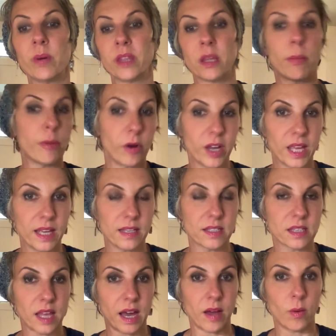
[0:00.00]
but the point is
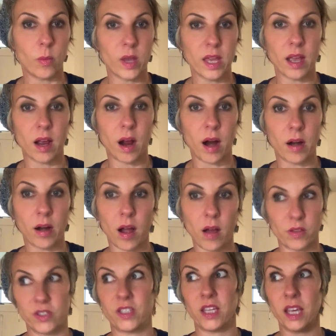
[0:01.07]
that we are
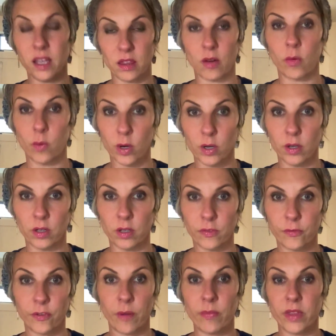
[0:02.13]
seeing the world
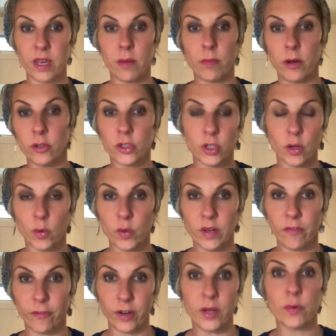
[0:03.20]
from the emotional
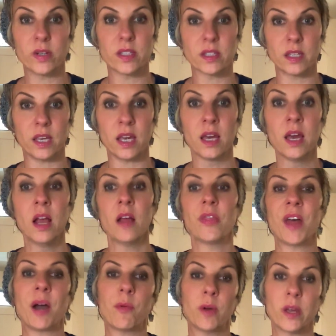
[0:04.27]
frequency
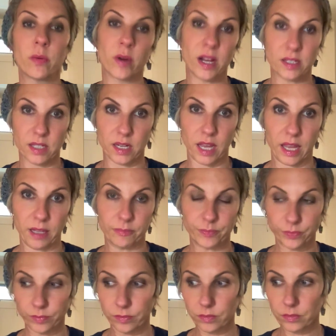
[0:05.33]
that we resonate.
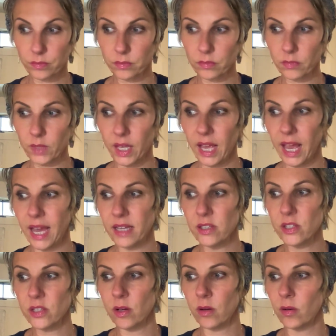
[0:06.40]
And
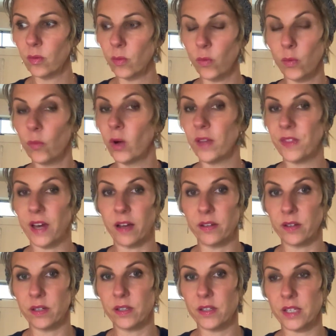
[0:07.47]
so what that
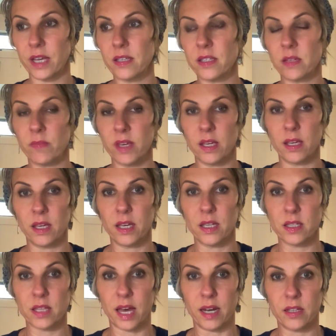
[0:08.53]
says to me is
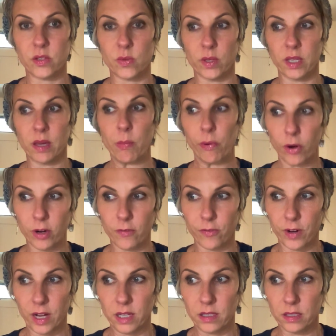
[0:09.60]
that it's really important for
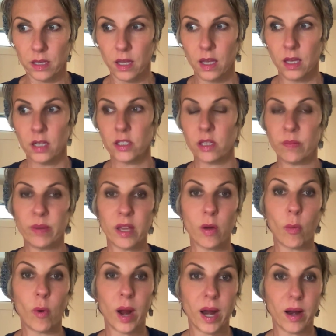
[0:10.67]
us to be
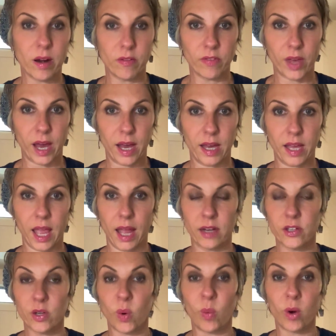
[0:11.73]
aware of that, and
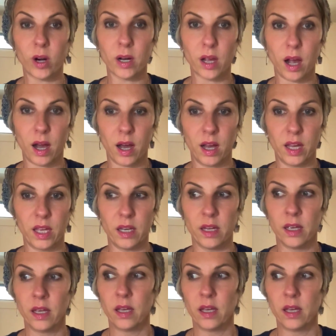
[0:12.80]
to work on